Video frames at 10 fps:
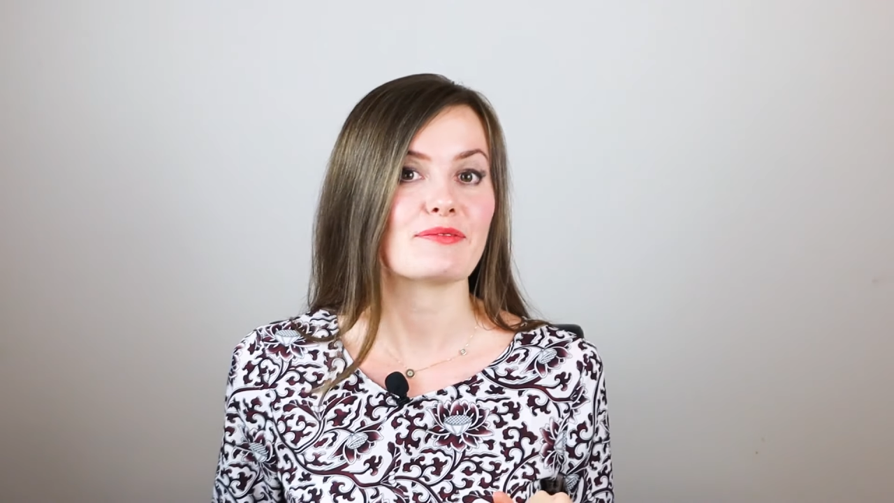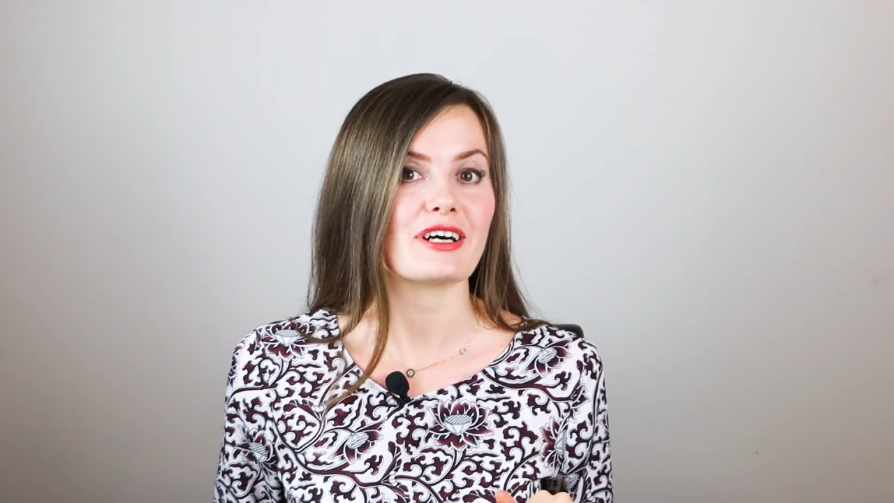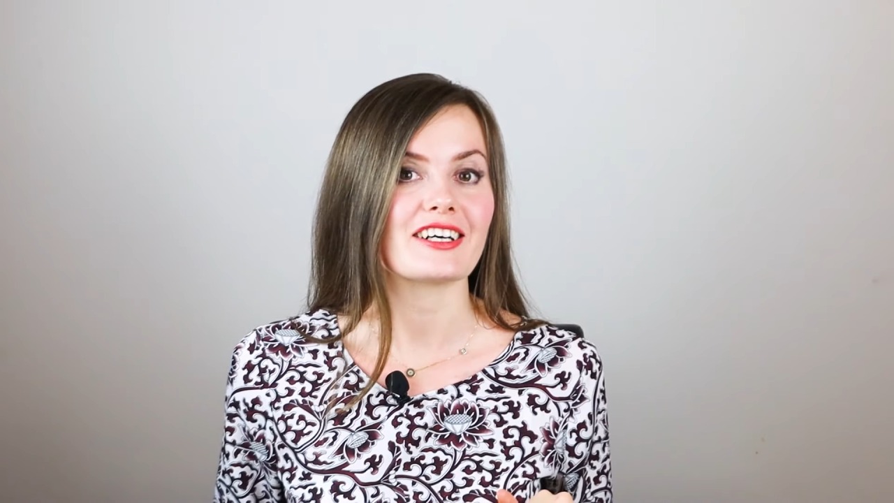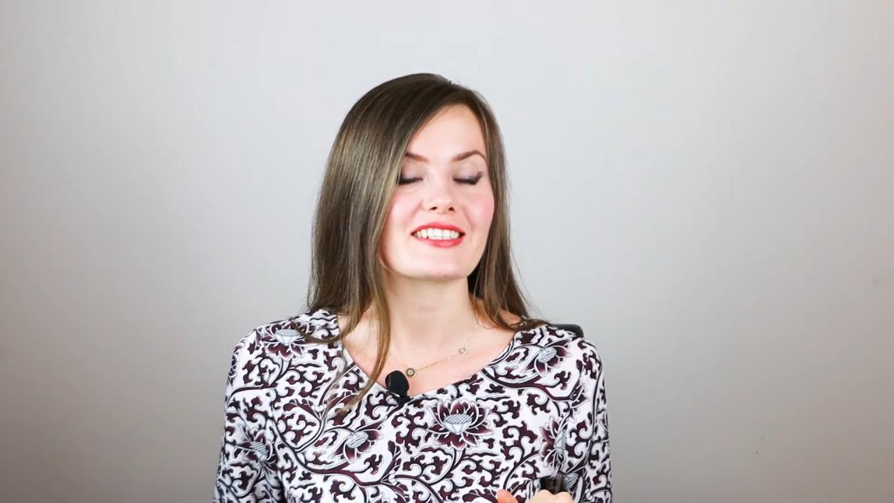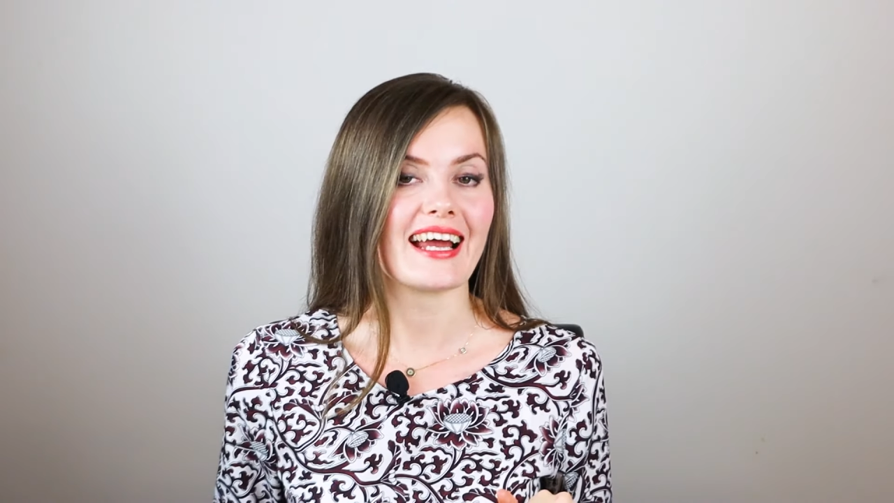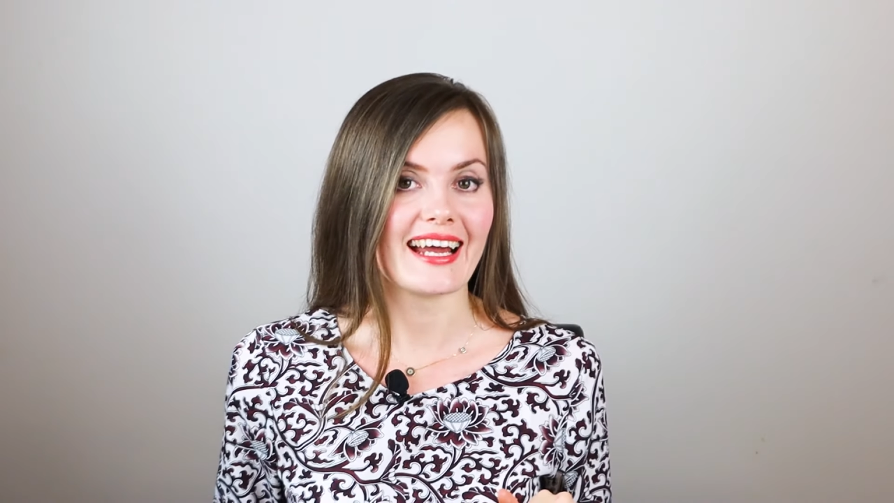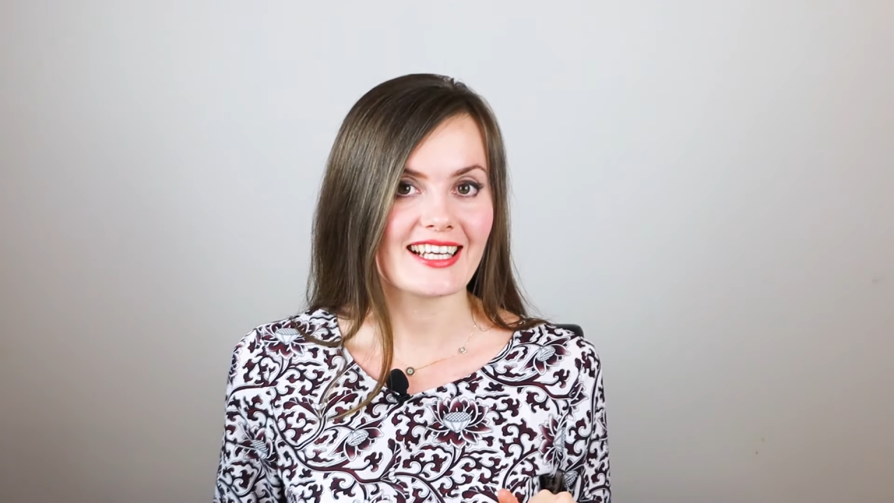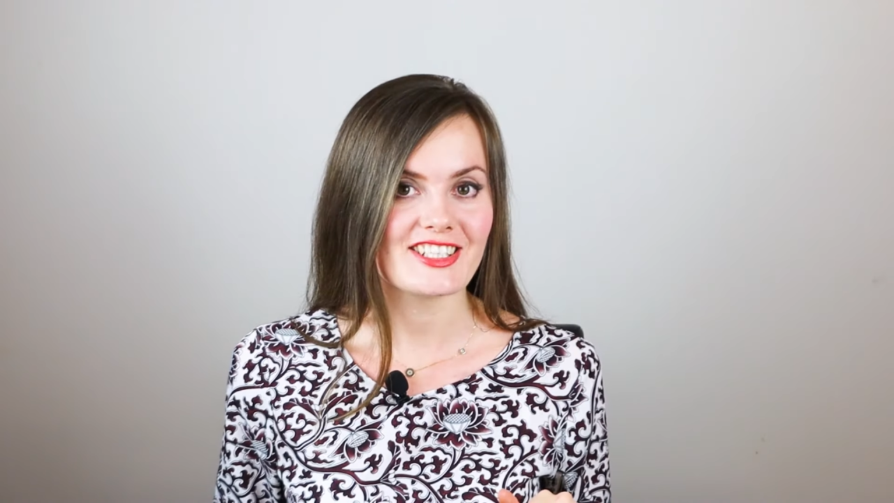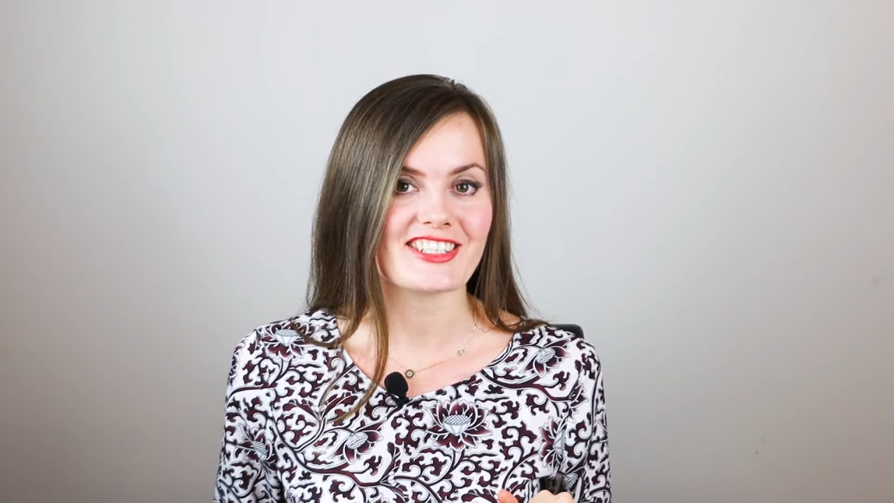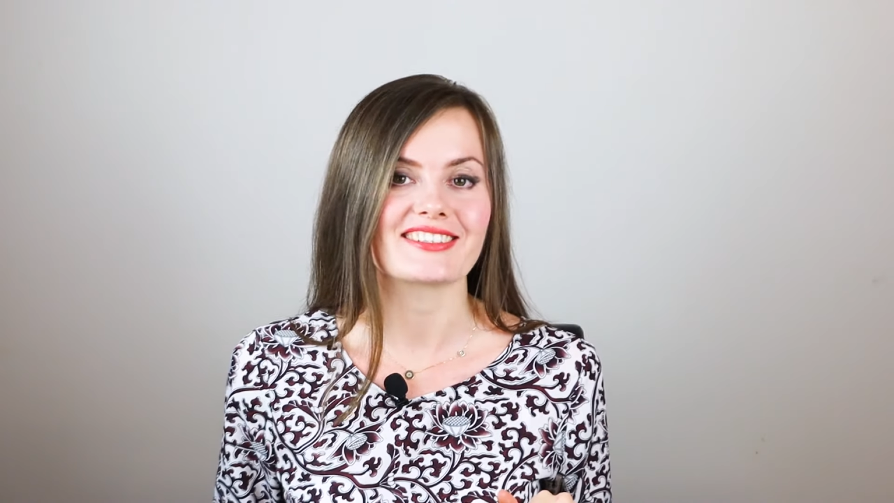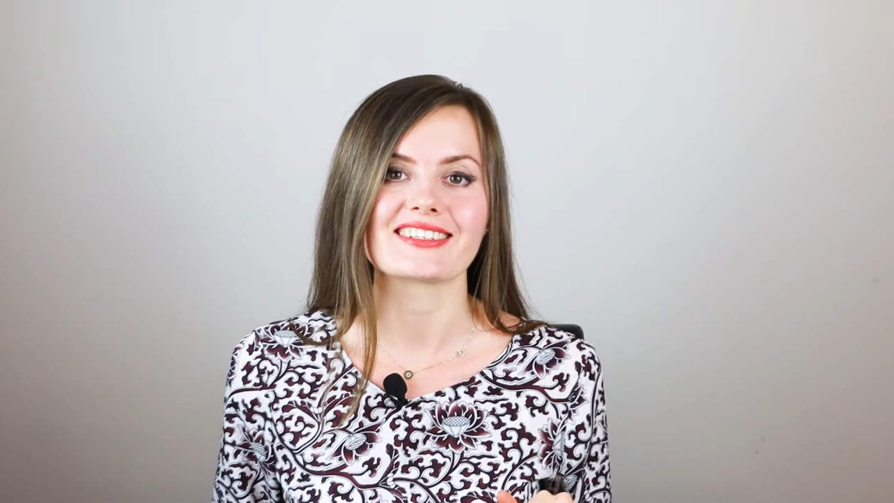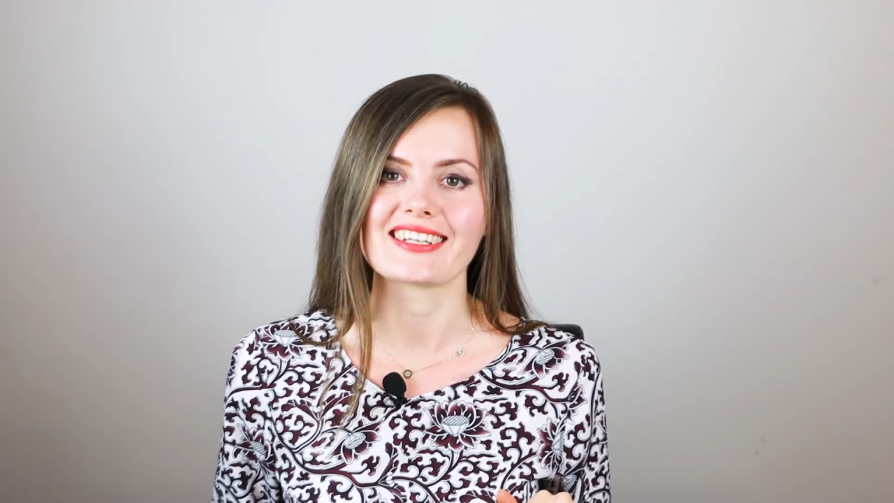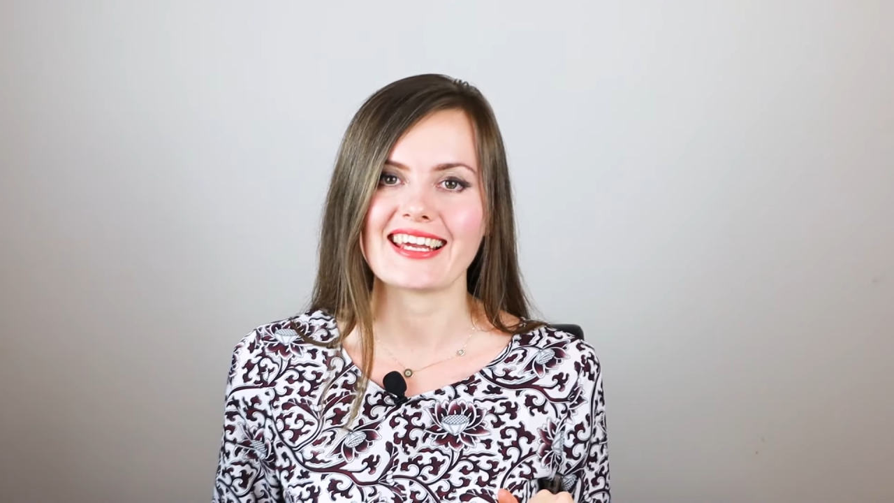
about action,